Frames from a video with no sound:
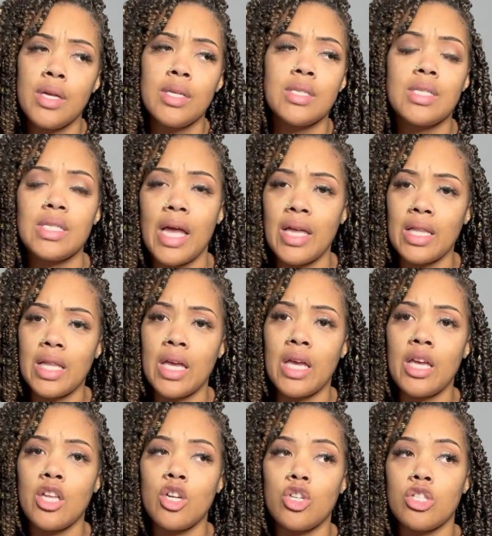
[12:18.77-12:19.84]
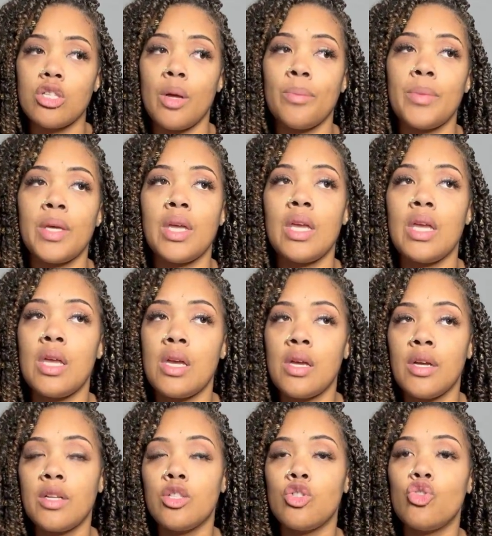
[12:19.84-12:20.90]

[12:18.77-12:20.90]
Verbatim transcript: saline or something in